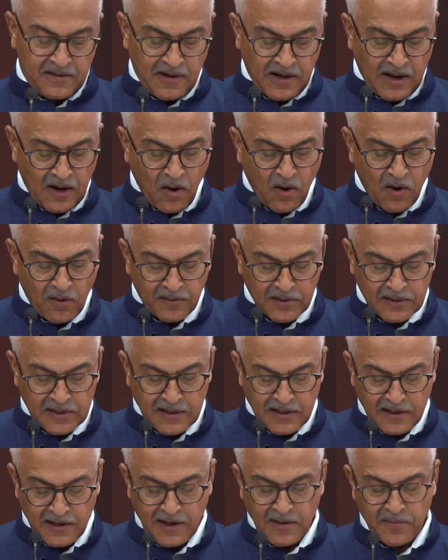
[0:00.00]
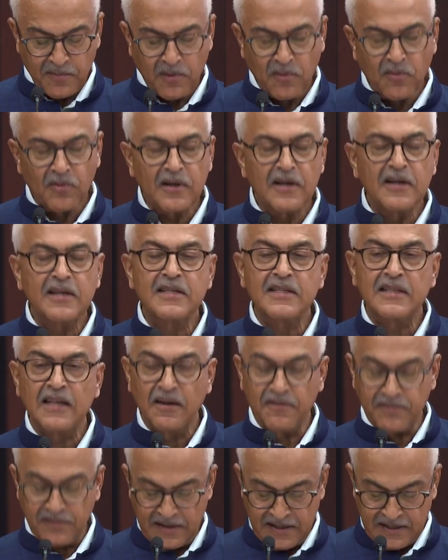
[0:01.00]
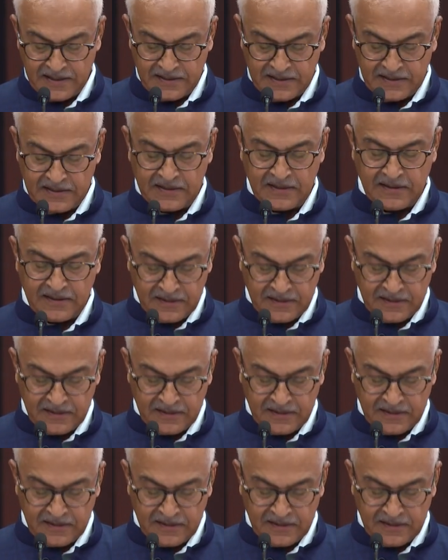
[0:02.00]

along with the deep-rooted selflessness,